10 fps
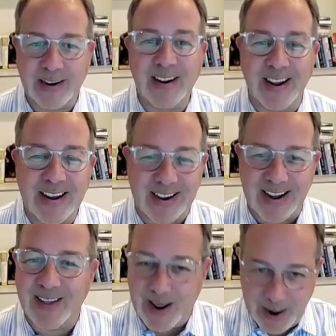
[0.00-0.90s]

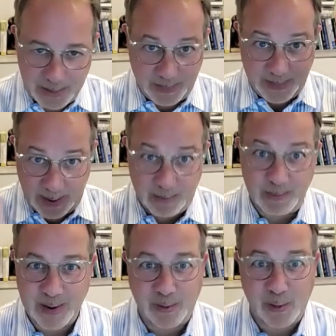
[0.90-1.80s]
And then I'm
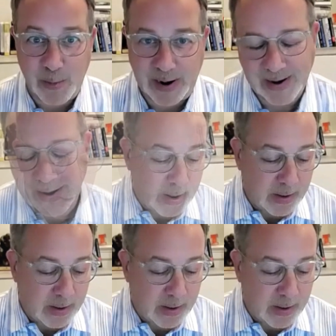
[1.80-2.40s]
consuming it.